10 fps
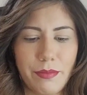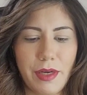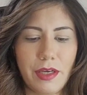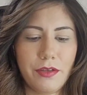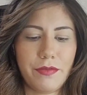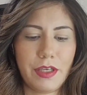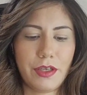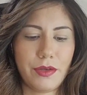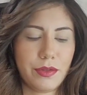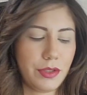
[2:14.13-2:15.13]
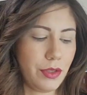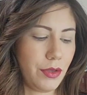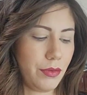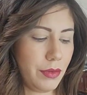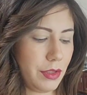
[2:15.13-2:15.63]
my other videos,
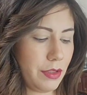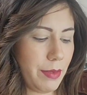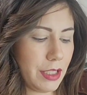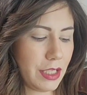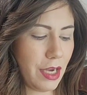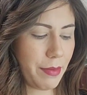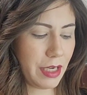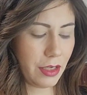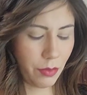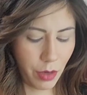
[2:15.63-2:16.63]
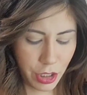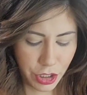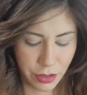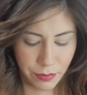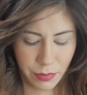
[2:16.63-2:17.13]
so it's about time I need to wash
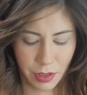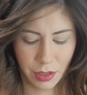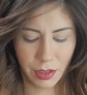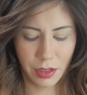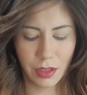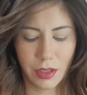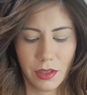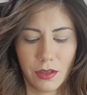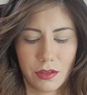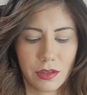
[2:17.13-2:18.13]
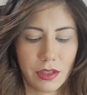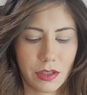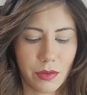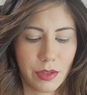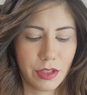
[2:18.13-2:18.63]
them. So let's
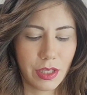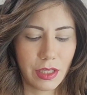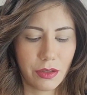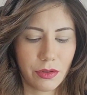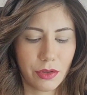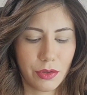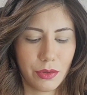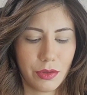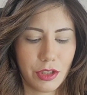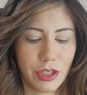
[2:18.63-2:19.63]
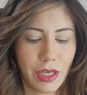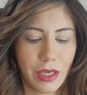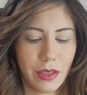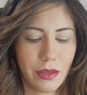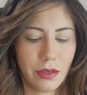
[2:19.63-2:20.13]
go into that little nude
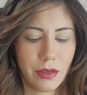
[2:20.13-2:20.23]
shade